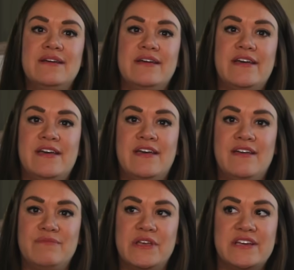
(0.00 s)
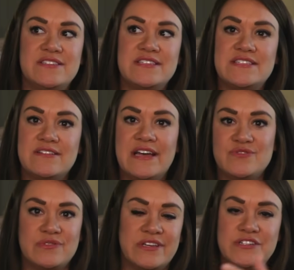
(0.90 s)
And because he still has
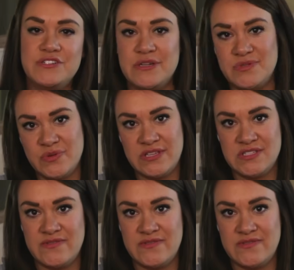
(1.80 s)
relationships with his